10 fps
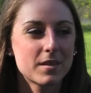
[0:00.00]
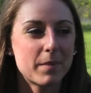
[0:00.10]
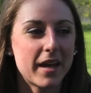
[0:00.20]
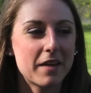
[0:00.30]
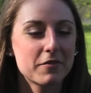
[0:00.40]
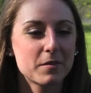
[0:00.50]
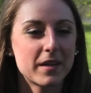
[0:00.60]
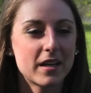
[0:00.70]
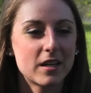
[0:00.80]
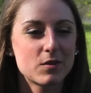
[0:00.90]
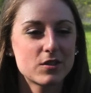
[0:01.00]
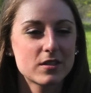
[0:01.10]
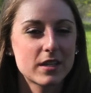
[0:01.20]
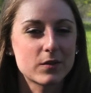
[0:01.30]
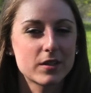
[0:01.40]
pay for me, and he was just
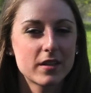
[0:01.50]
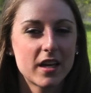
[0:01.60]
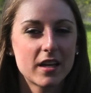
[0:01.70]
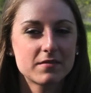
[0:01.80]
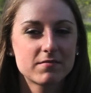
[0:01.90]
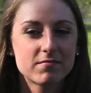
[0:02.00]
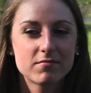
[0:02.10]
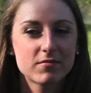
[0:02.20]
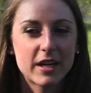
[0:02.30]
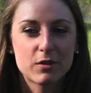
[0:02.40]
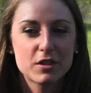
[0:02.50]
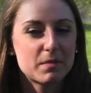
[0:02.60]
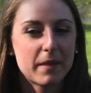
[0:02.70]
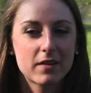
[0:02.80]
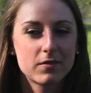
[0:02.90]
like really like
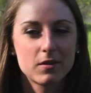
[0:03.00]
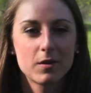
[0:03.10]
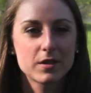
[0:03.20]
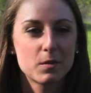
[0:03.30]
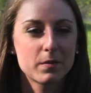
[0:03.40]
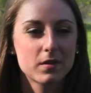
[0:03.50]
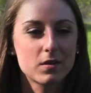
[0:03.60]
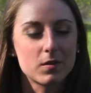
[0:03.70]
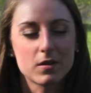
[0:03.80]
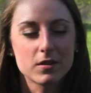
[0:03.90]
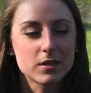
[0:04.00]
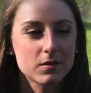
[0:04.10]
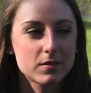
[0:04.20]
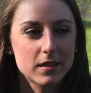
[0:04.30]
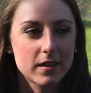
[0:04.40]
respectful, always open the doors. You
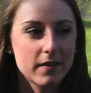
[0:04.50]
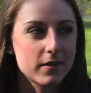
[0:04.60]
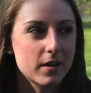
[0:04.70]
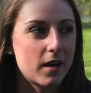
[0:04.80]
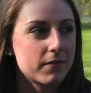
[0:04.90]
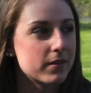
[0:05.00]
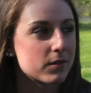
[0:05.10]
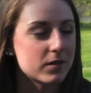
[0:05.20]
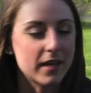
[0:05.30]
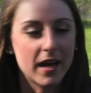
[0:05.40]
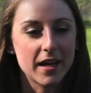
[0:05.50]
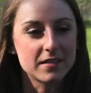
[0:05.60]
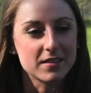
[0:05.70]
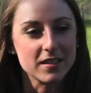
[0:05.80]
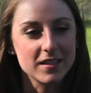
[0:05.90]
don't see that very often with
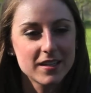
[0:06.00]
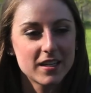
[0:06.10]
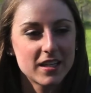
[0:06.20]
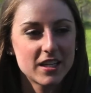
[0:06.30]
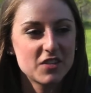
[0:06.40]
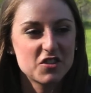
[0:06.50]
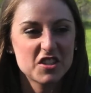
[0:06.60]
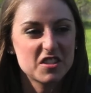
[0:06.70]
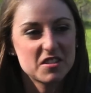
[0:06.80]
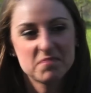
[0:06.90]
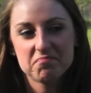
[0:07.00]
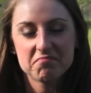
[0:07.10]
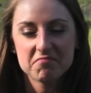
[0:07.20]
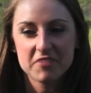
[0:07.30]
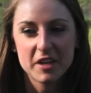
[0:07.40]
guys, and he was just
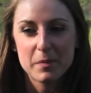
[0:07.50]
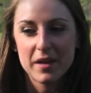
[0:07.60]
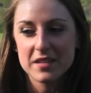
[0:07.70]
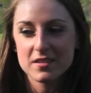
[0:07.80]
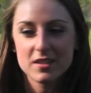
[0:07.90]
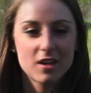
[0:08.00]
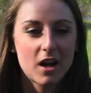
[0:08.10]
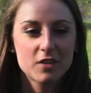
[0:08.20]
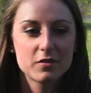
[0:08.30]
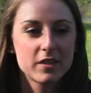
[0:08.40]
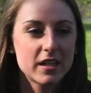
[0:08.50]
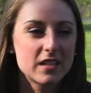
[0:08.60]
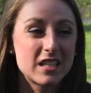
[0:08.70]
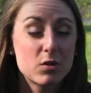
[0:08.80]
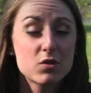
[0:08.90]
very pleasant to talk to, very
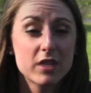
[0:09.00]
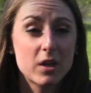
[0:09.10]
easy. He was really